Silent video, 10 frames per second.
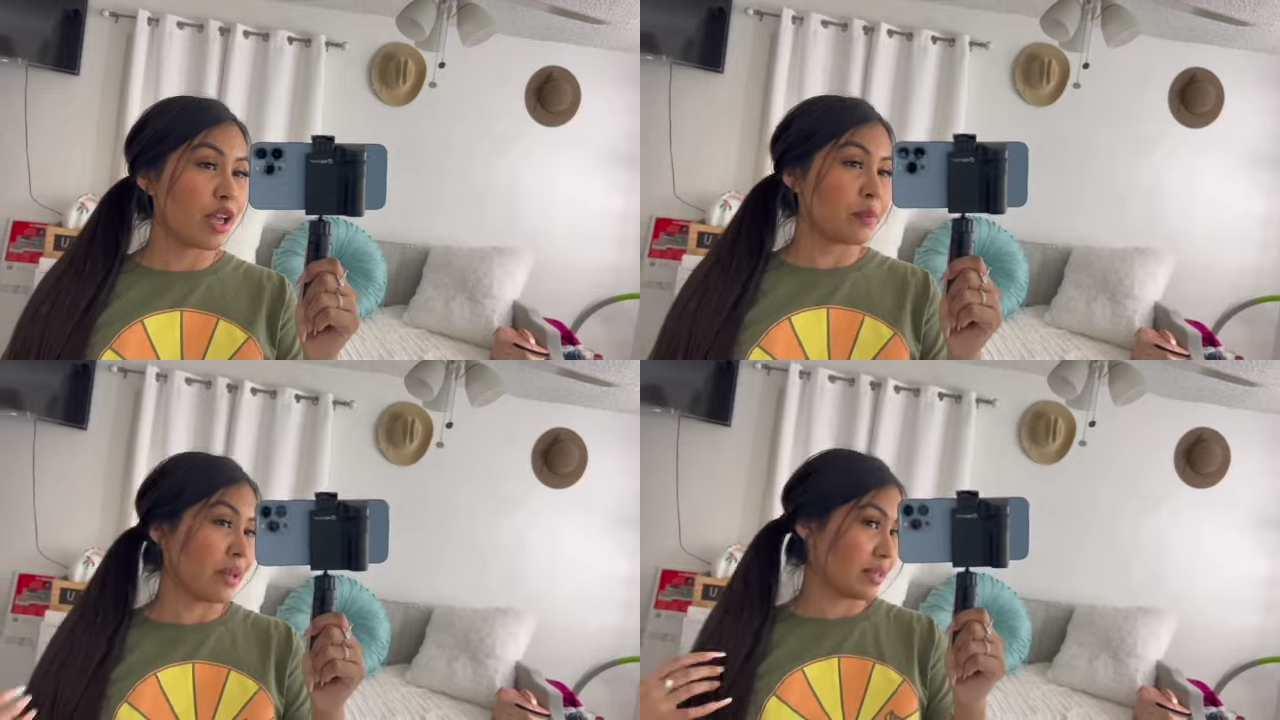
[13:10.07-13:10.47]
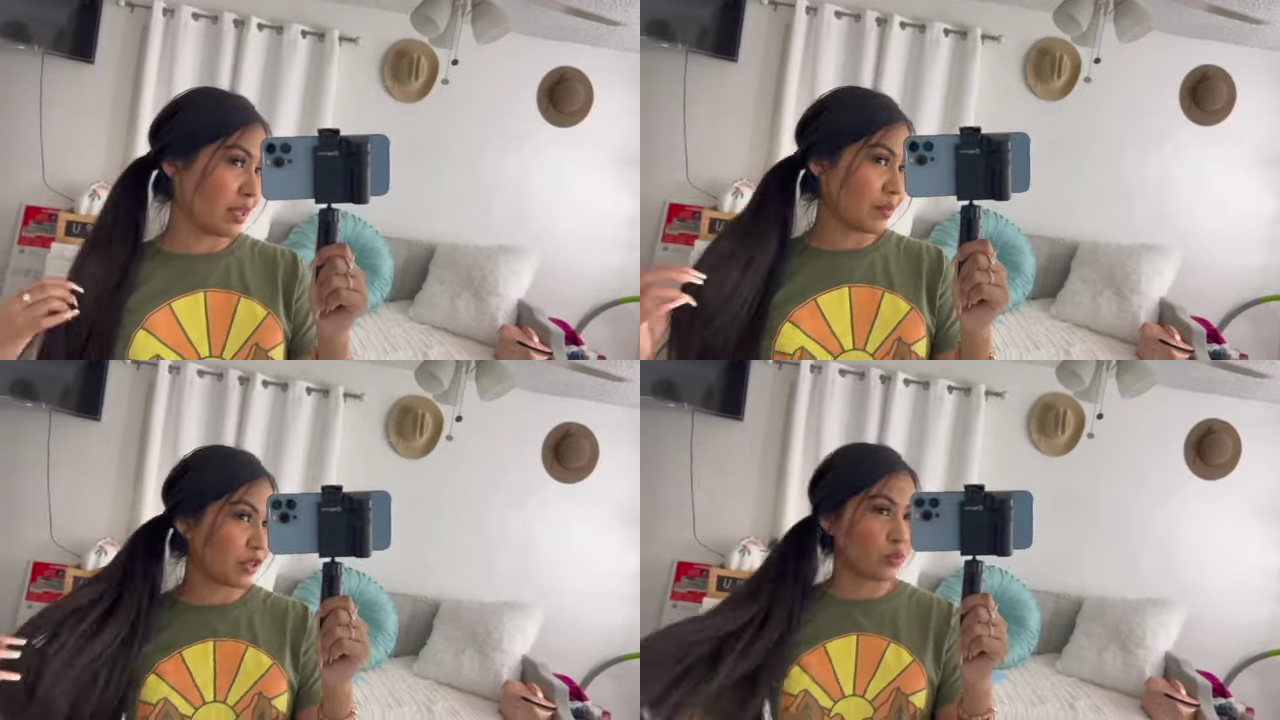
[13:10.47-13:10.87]
Parece
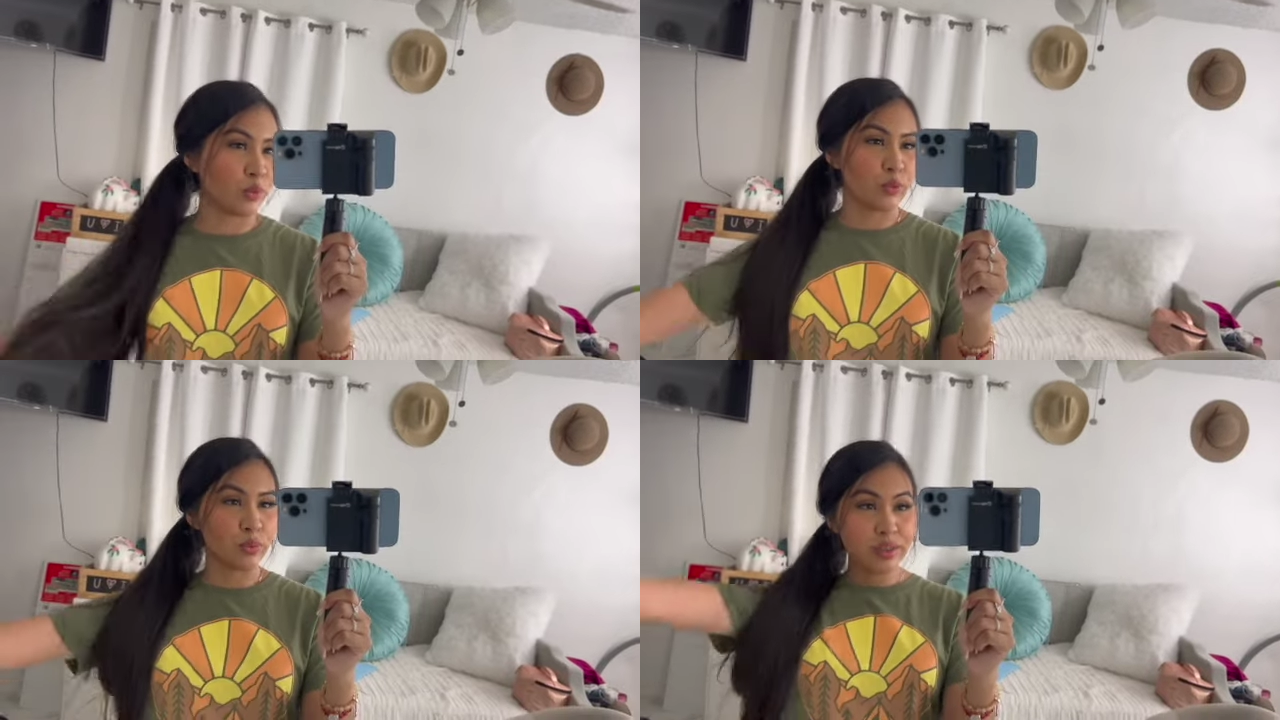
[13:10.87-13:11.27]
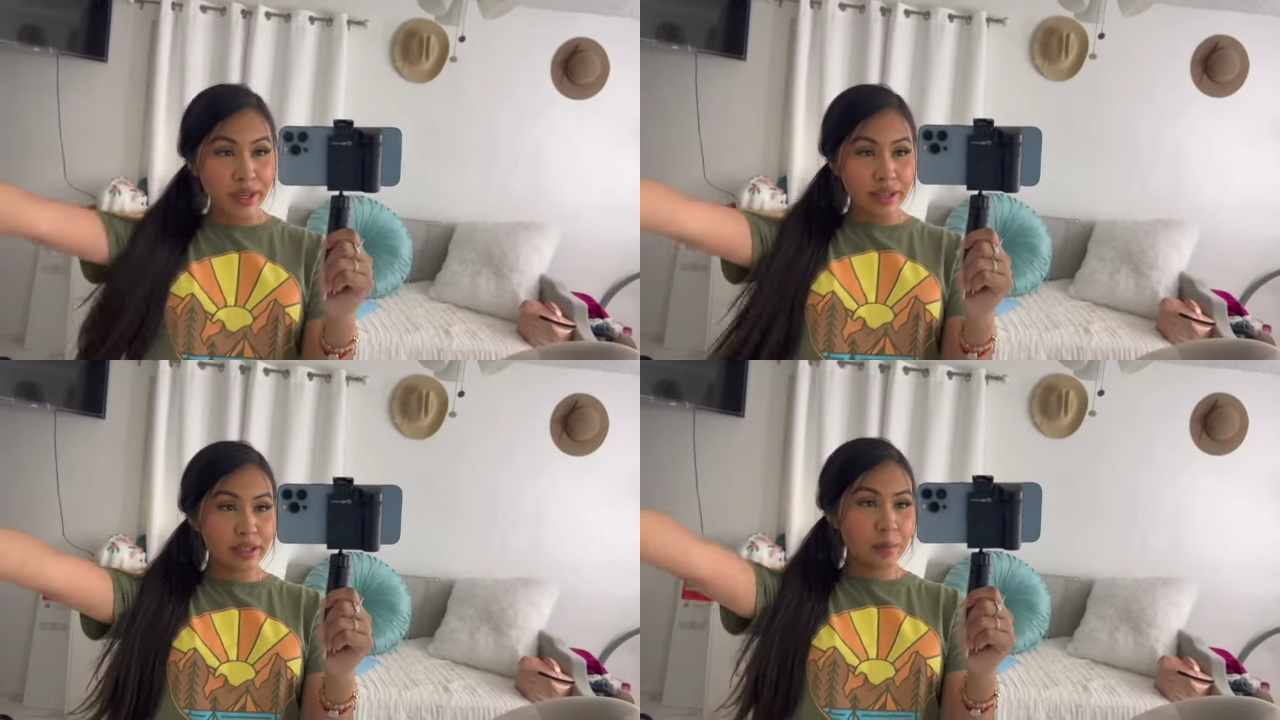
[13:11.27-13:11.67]
que me atropelló un
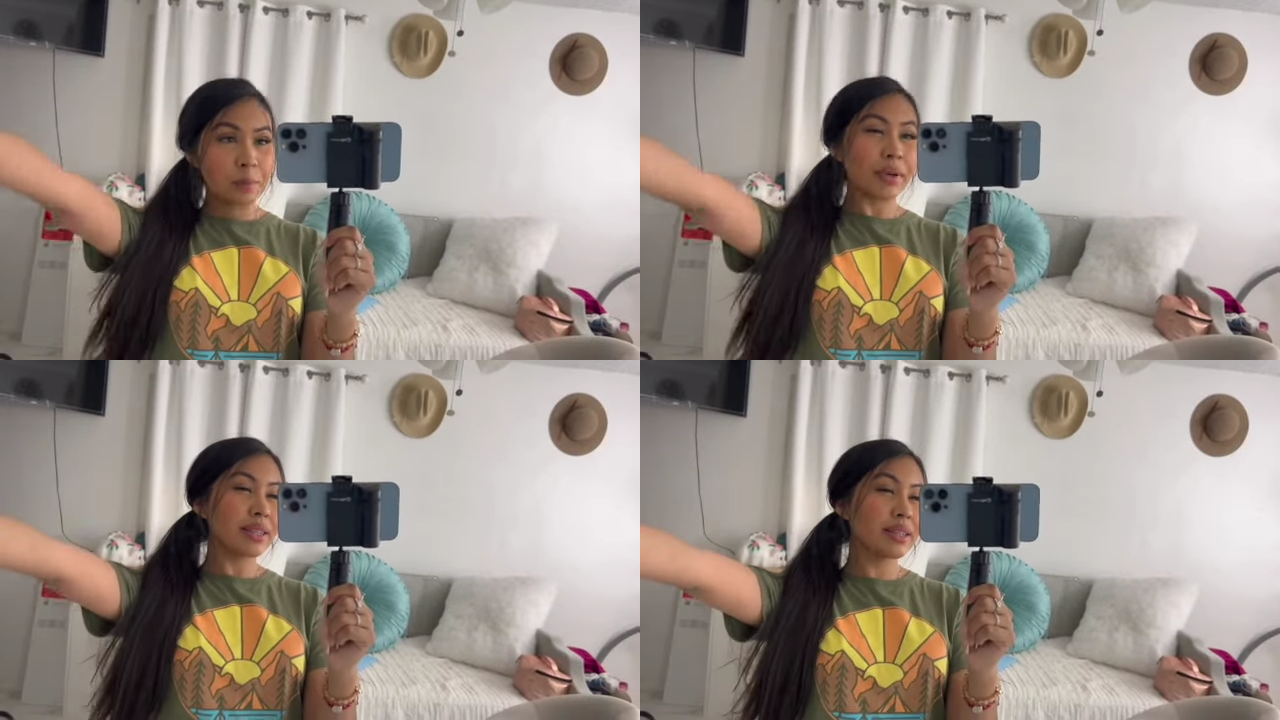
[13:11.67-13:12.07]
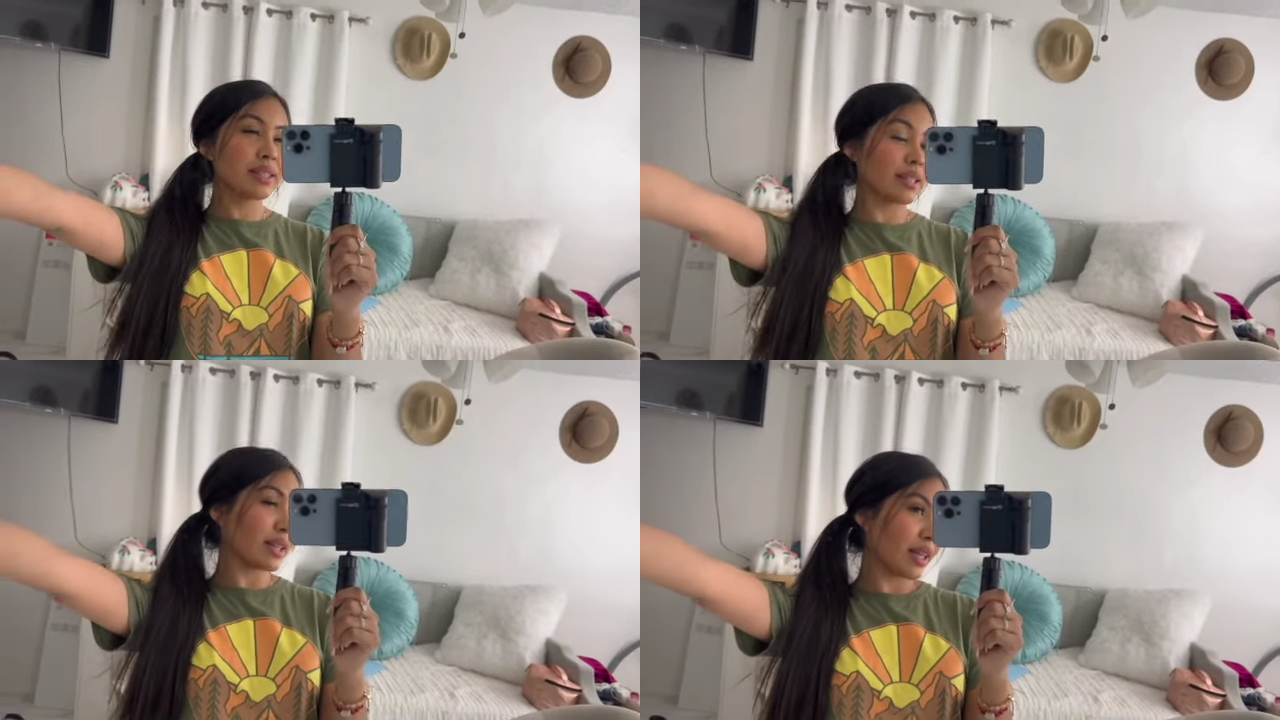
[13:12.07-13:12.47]
tren. But
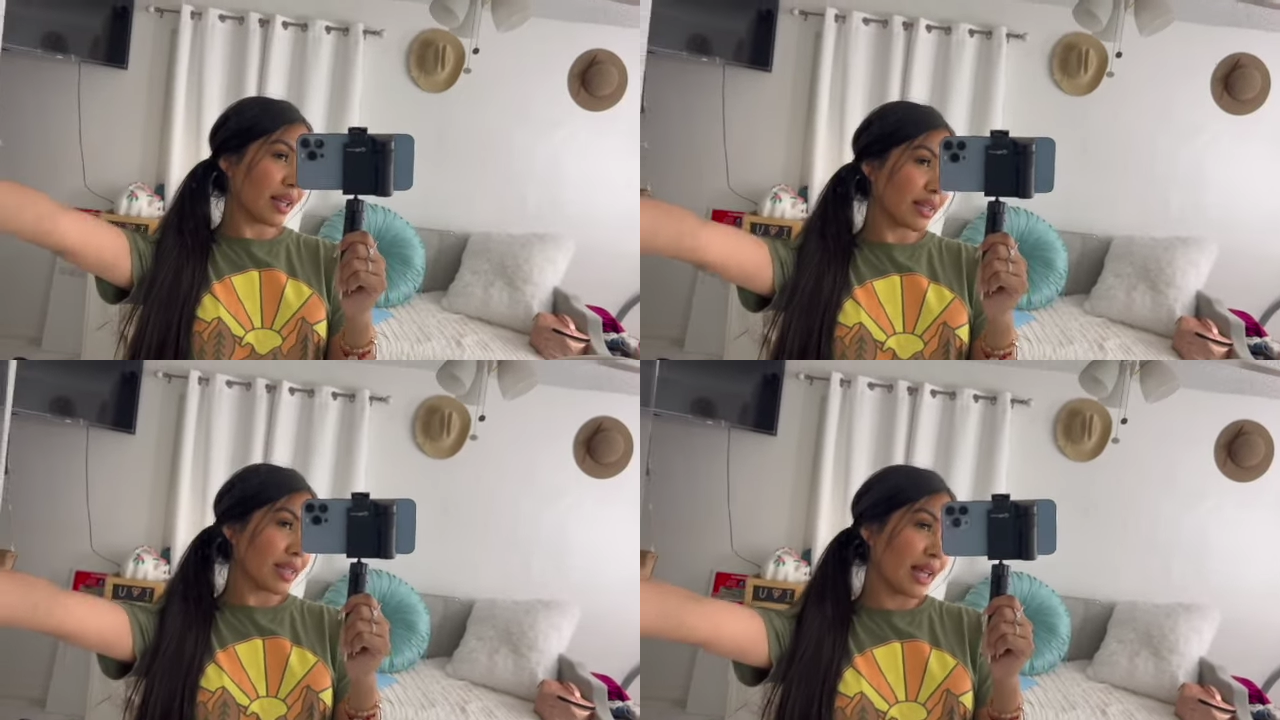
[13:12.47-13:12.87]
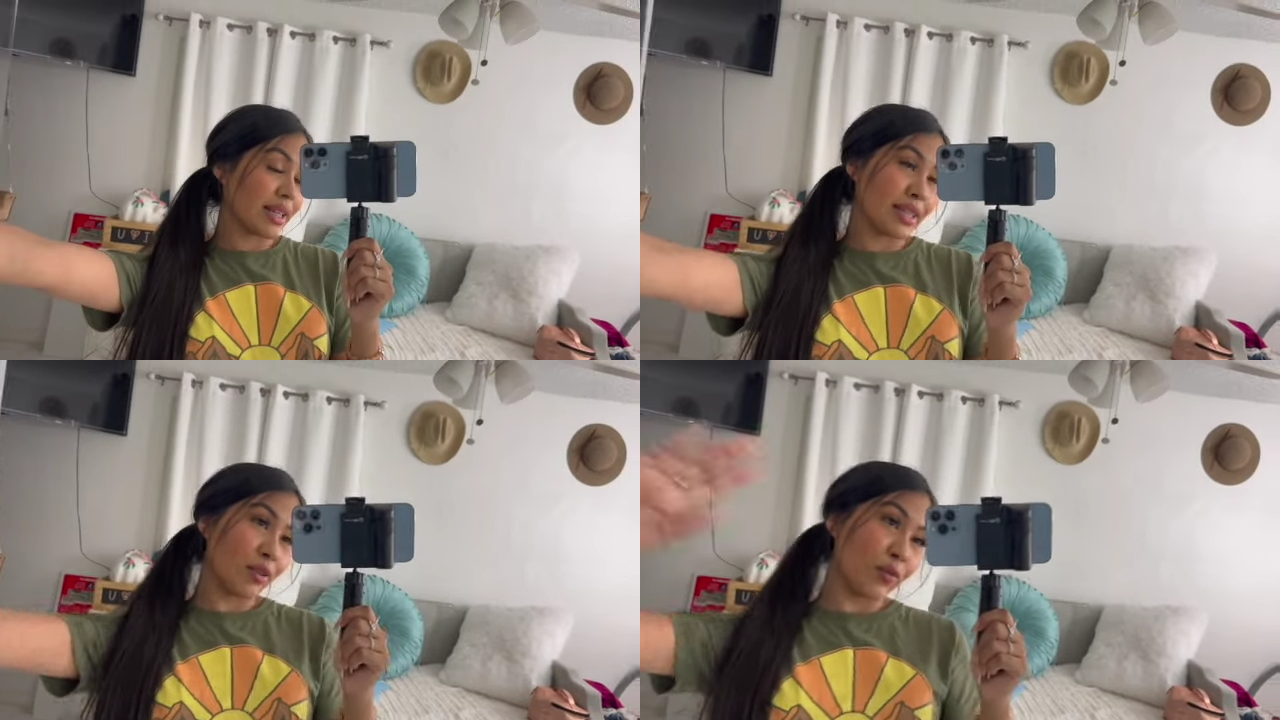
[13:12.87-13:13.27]
that
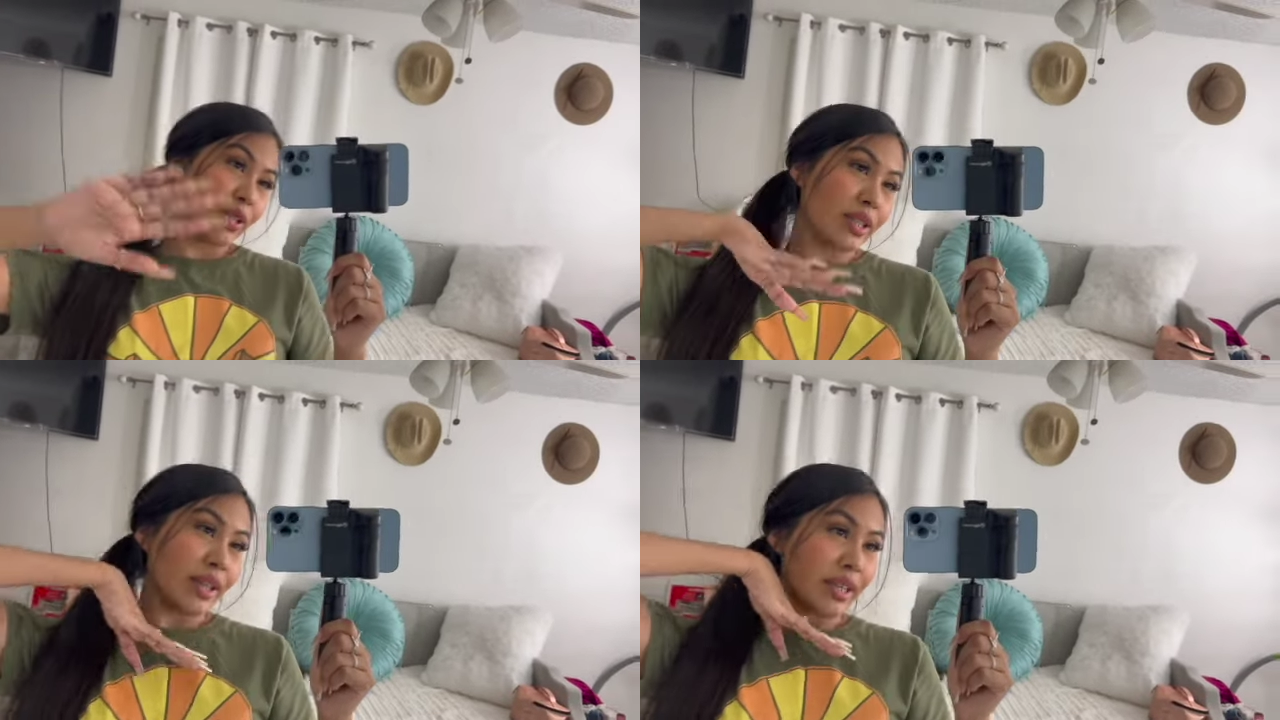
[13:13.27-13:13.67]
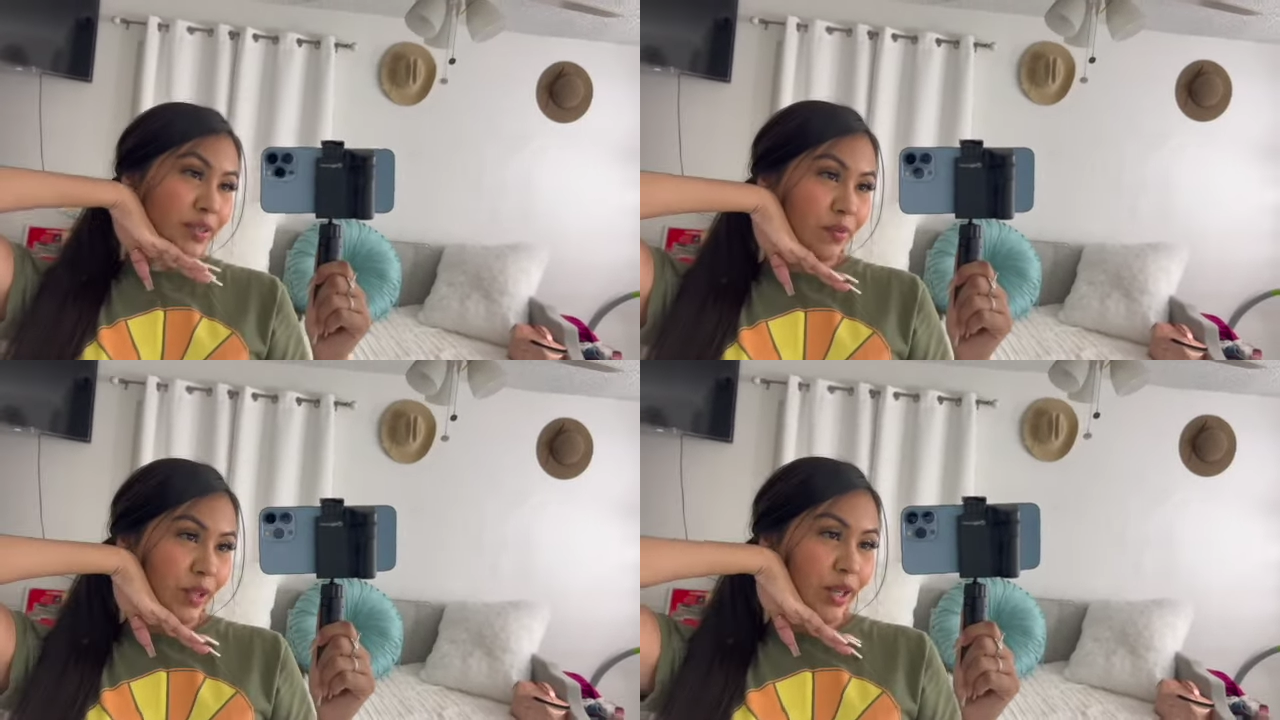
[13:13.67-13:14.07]
is it for today's
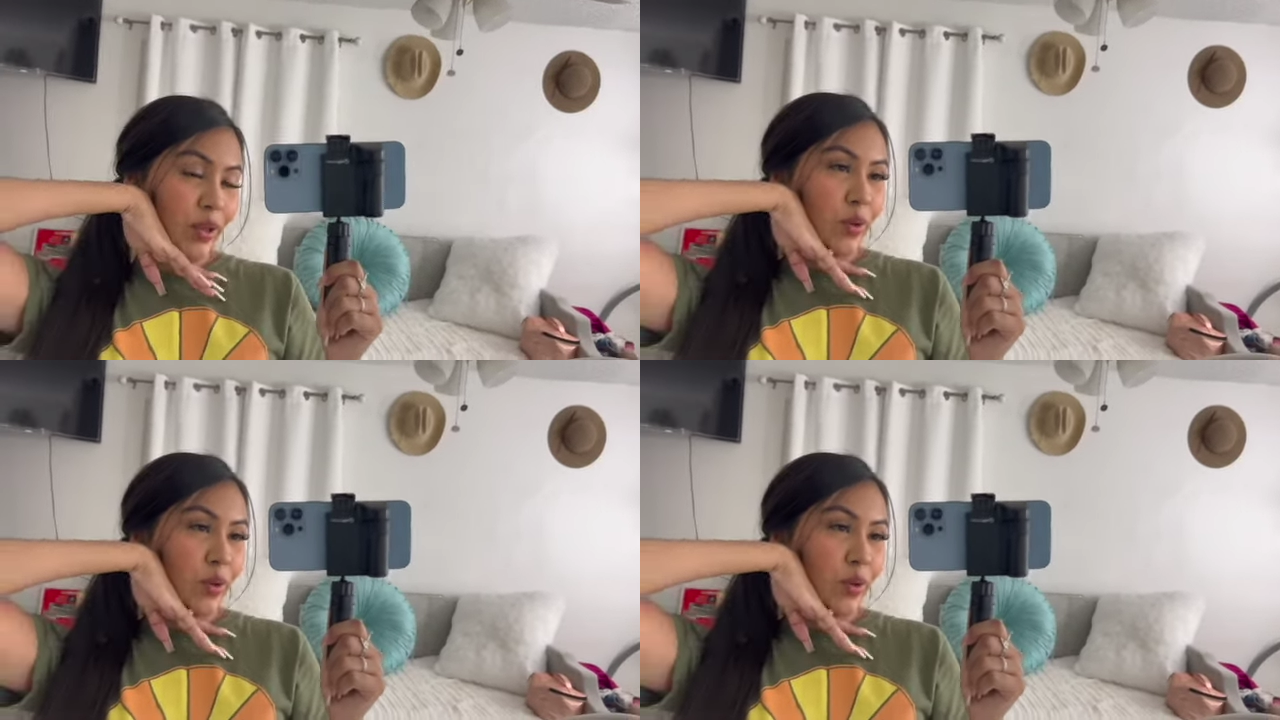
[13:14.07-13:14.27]
video.